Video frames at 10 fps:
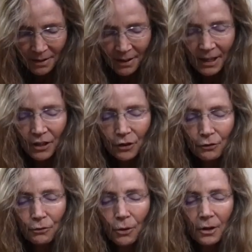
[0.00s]
Thank you
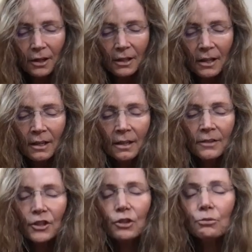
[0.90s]
for
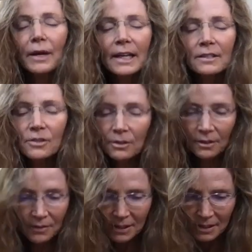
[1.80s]
the grandeur
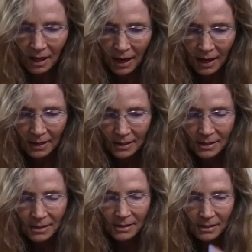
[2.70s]
of the
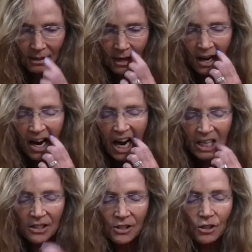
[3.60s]
skies on
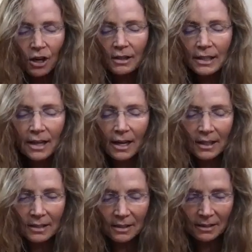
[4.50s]
a starry
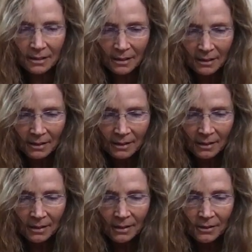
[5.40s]
night,
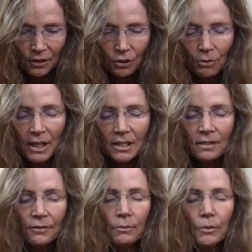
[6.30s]
the
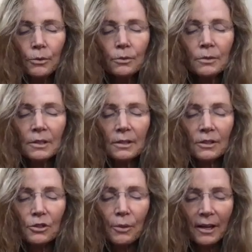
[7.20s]
graceful moon, the
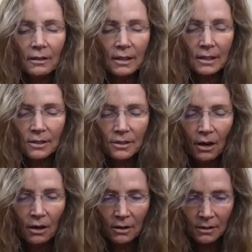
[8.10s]
twinkling
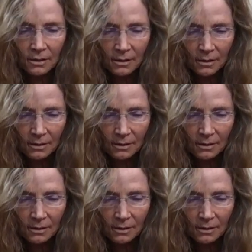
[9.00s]
stars,